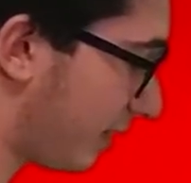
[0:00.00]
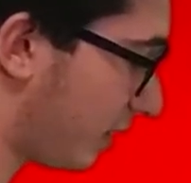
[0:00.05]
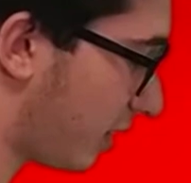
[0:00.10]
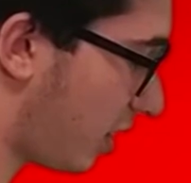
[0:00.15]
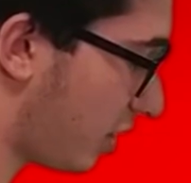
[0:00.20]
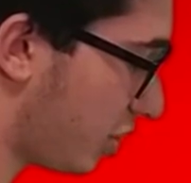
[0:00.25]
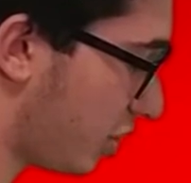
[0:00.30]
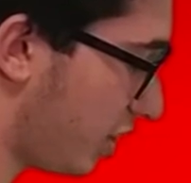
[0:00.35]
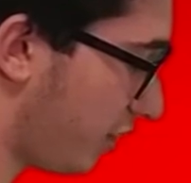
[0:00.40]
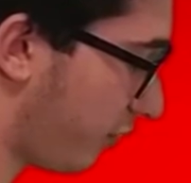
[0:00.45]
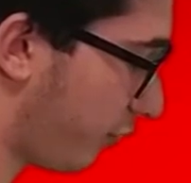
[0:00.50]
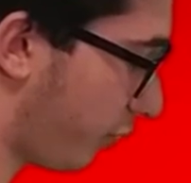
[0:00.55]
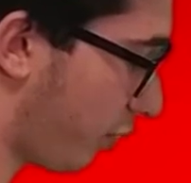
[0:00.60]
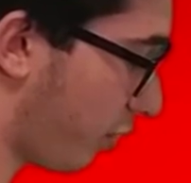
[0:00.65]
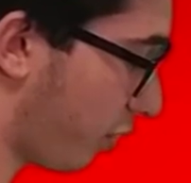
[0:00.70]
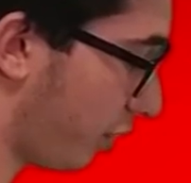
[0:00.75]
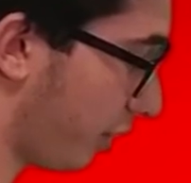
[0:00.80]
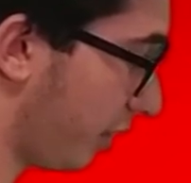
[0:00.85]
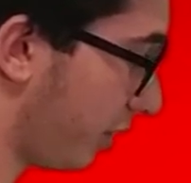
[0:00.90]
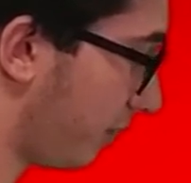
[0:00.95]
kanji
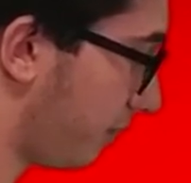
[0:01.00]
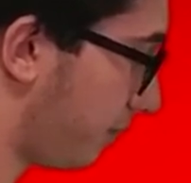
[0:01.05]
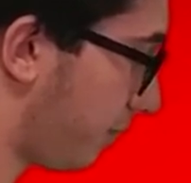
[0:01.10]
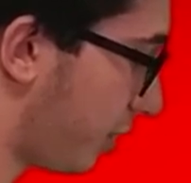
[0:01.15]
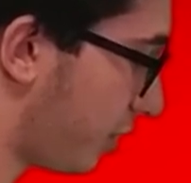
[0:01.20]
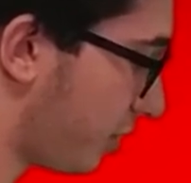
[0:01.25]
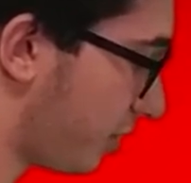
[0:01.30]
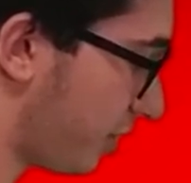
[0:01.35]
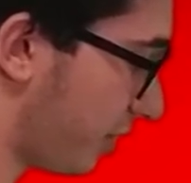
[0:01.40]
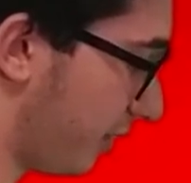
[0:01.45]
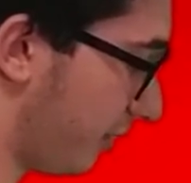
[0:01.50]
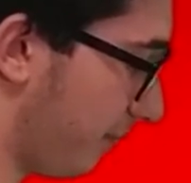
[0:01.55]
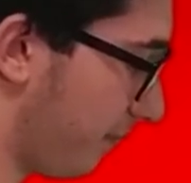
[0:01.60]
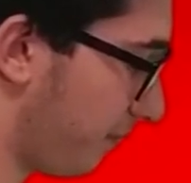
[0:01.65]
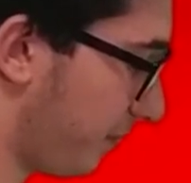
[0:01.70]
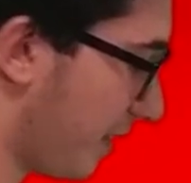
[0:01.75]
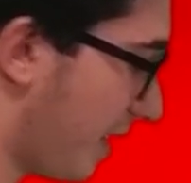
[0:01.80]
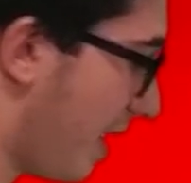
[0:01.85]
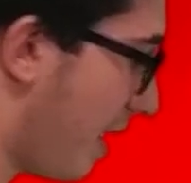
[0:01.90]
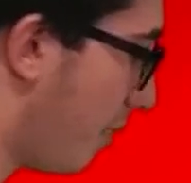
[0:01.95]
for person.
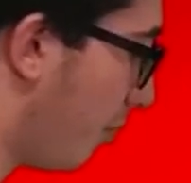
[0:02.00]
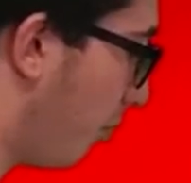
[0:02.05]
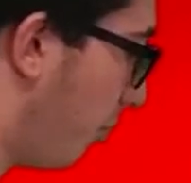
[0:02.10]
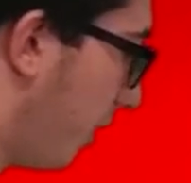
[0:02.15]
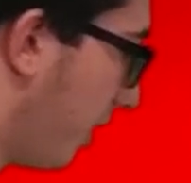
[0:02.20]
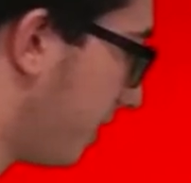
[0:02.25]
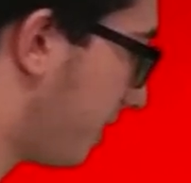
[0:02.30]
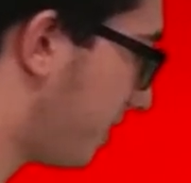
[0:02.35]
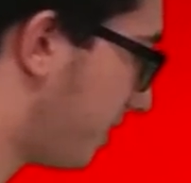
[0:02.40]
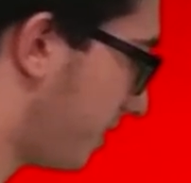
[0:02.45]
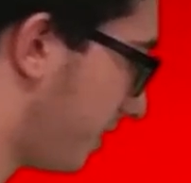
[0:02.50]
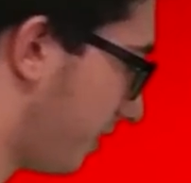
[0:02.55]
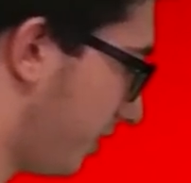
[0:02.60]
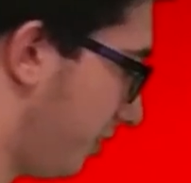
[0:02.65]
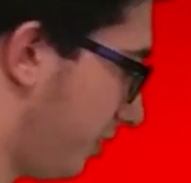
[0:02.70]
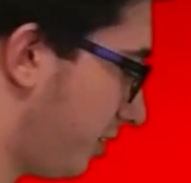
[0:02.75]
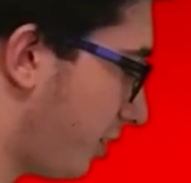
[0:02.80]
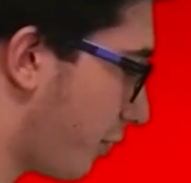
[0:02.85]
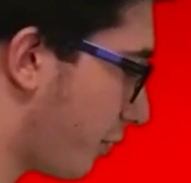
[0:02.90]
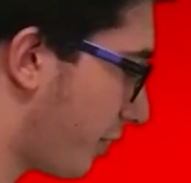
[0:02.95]
But
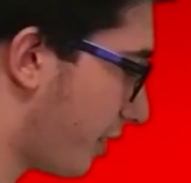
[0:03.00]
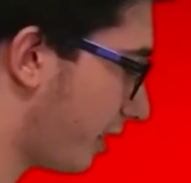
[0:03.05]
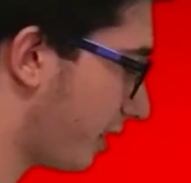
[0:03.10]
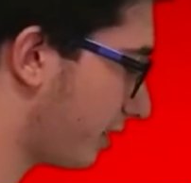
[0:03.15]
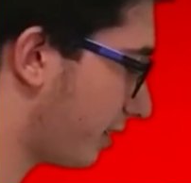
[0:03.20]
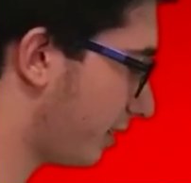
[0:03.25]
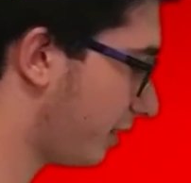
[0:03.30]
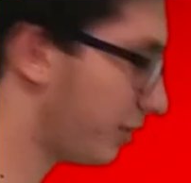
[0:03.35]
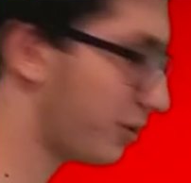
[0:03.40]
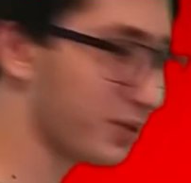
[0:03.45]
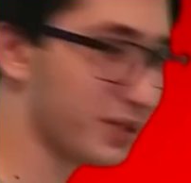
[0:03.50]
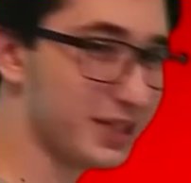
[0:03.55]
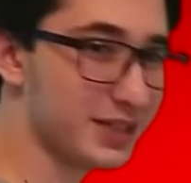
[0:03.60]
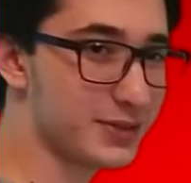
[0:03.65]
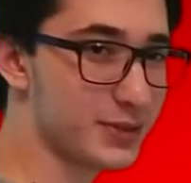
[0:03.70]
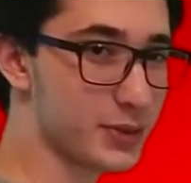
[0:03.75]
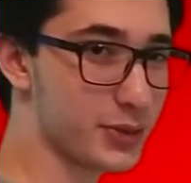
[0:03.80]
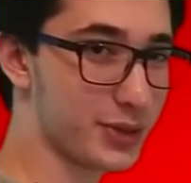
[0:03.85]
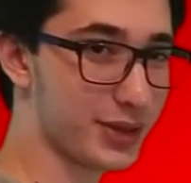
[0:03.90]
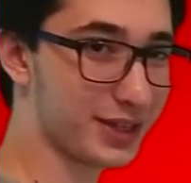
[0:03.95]
you don't need
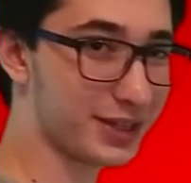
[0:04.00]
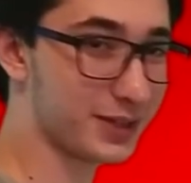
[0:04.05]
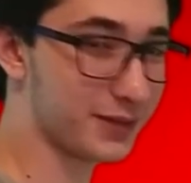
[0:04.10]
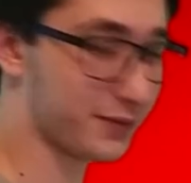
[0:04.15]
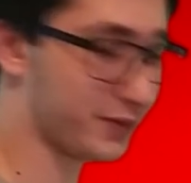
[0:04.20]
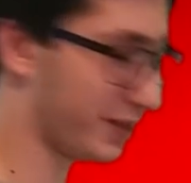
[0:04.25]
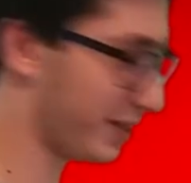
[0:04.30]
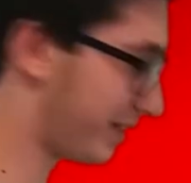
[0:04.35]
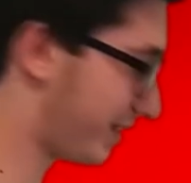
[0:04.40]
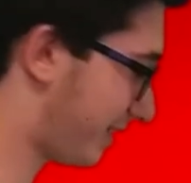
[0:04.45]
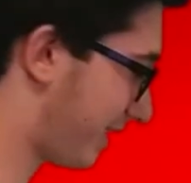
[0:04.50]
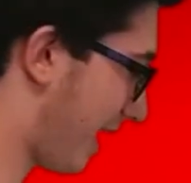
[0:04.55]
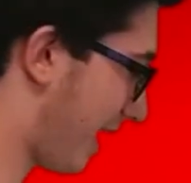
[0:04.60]
to think of this